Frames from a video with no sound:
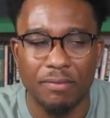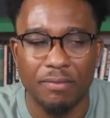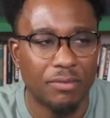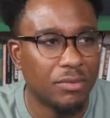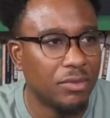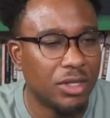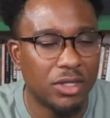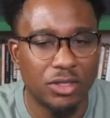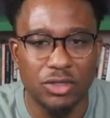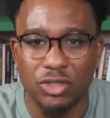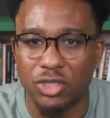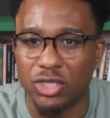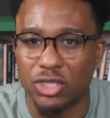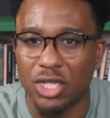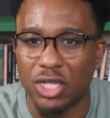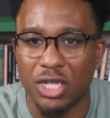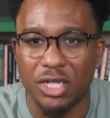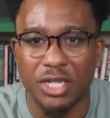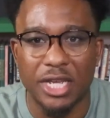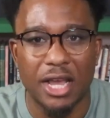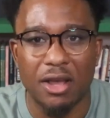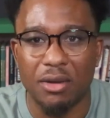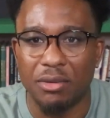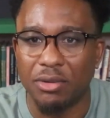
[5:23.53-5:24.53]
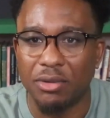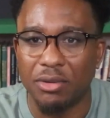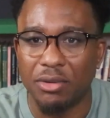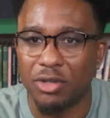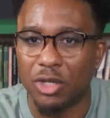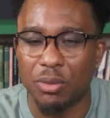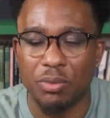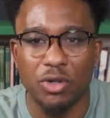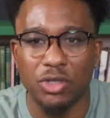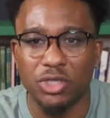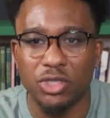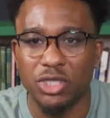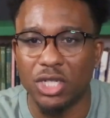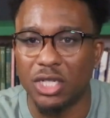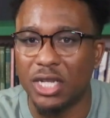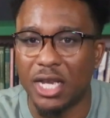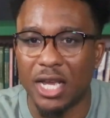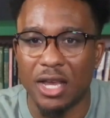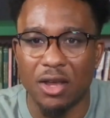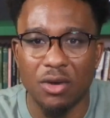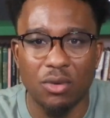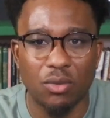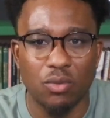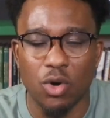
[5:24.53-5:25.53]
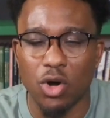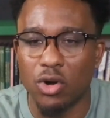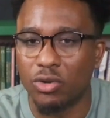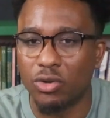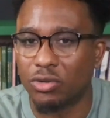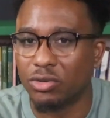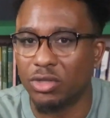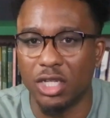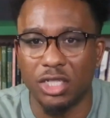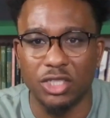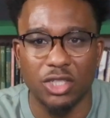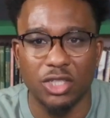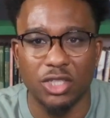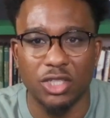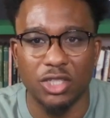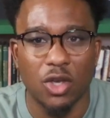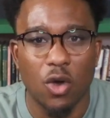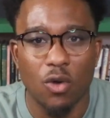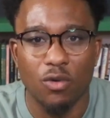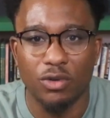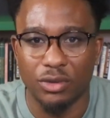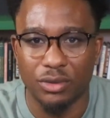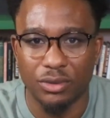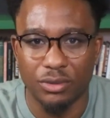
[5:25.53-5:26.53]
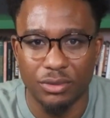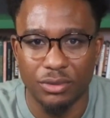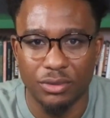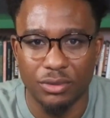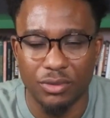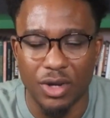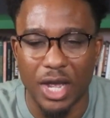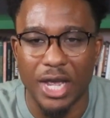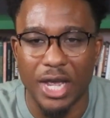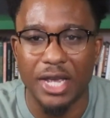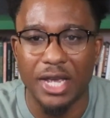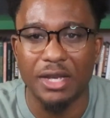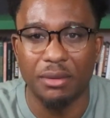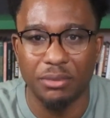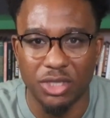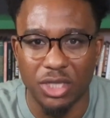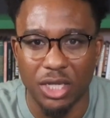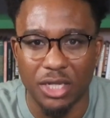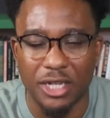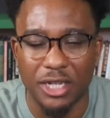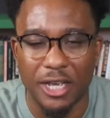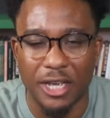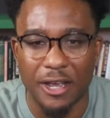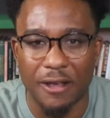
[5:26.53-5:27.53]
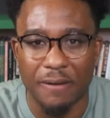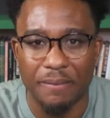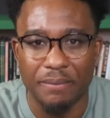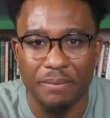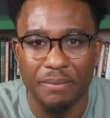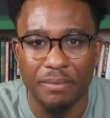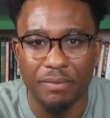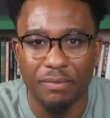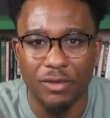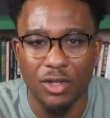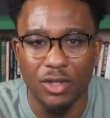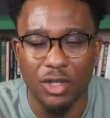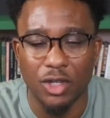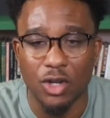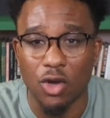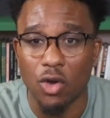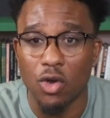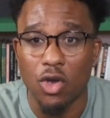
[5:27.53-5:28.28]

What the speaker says: Shut down. Computer shut down, work is over, right? I'm shutting down, you know.